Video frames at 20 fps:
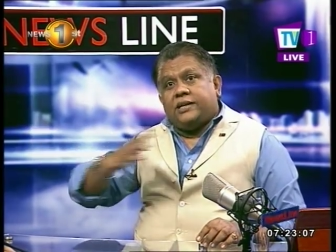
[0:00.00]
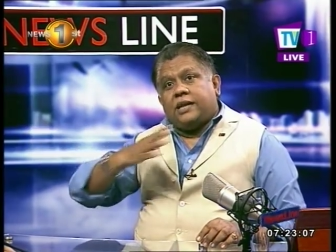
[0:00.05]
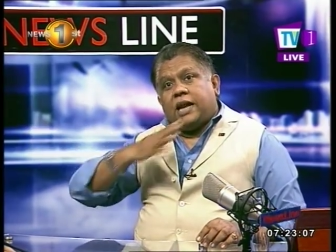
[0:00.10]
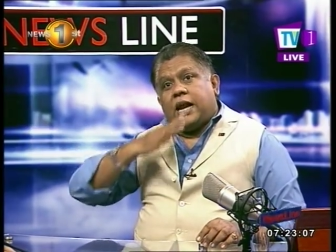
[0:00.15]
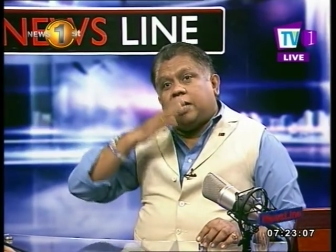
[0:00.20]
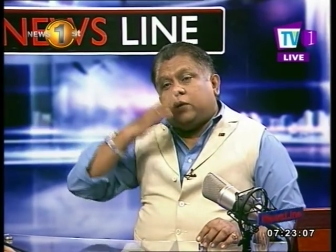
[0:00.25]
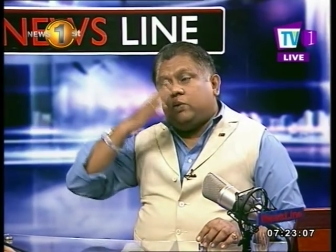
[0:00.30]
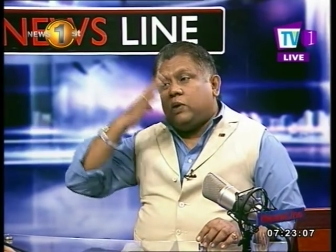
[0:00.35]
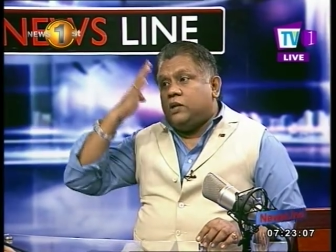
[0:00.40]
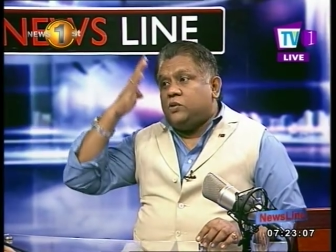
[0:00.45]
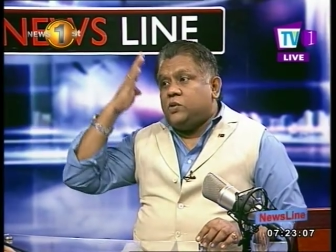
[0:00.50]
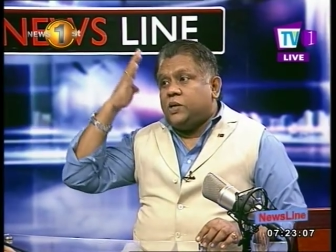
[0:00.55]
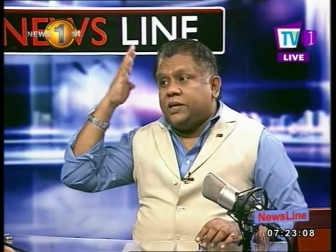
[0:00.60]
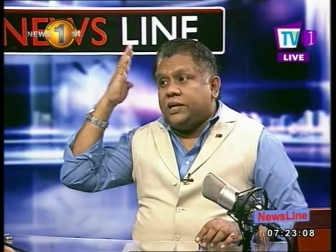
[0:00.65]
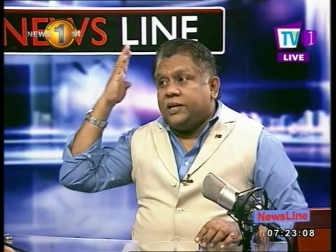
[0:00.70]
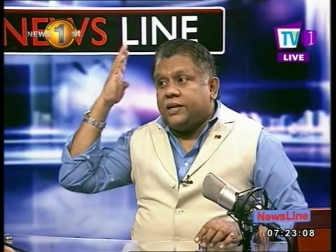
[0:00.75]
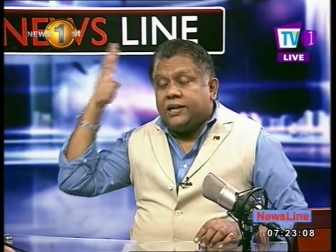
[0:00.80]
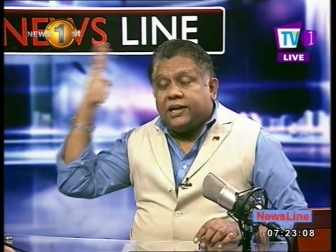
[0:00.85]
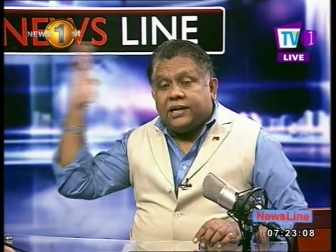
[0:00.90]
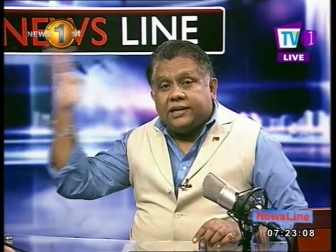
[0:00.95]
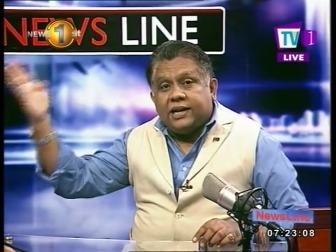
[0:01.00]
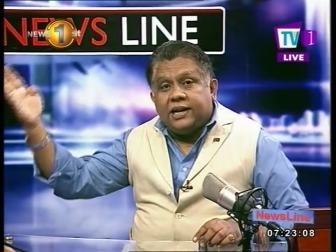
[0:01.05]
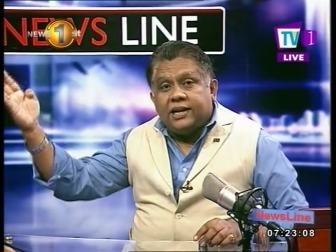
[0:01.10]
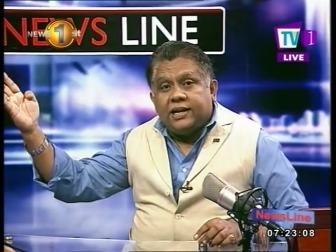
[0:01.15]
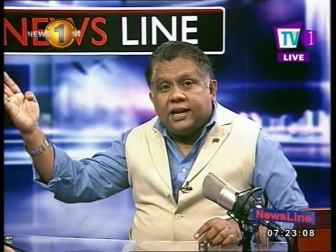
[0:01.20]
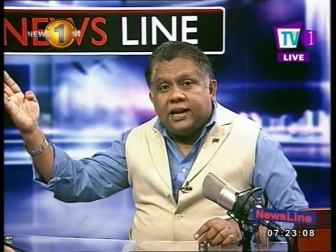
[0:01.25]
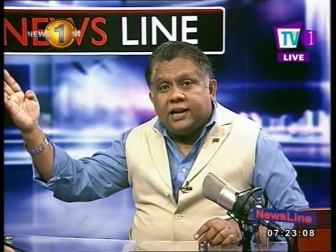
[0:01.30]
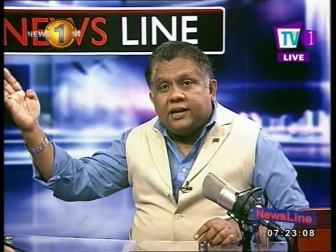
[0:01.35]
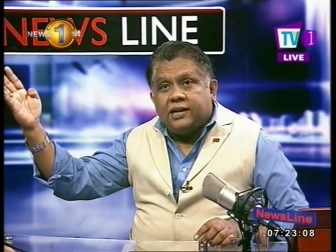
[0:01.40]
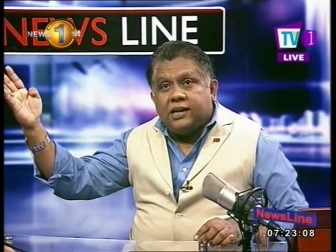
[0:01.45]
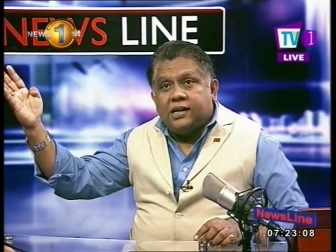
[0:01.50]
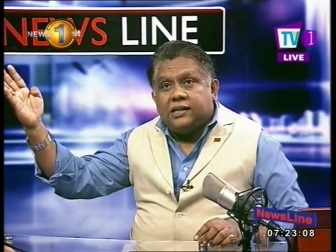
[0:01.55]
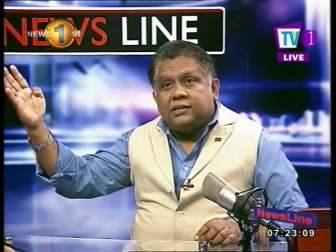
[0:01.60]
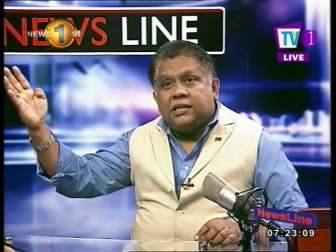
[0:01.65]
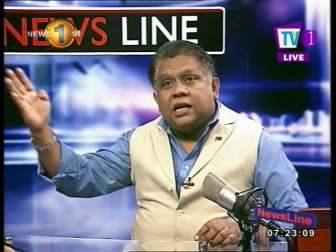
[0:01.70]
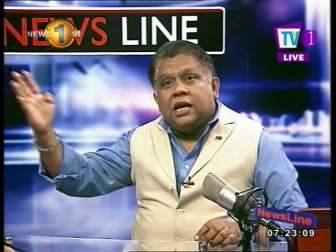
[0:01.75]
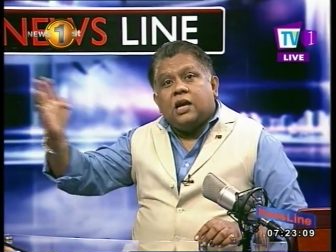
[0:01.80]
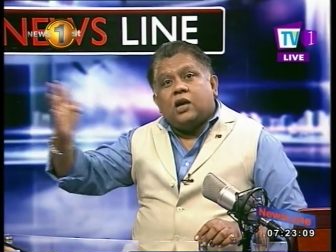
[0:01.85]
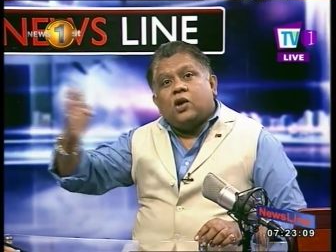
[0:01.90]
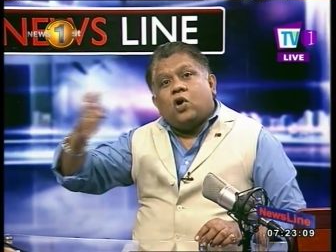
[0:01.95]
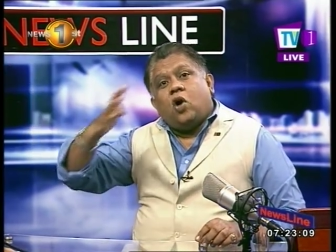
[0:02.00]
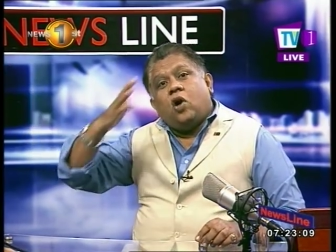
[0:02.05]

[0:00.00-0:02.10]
tried to influence the attorney generals, mm.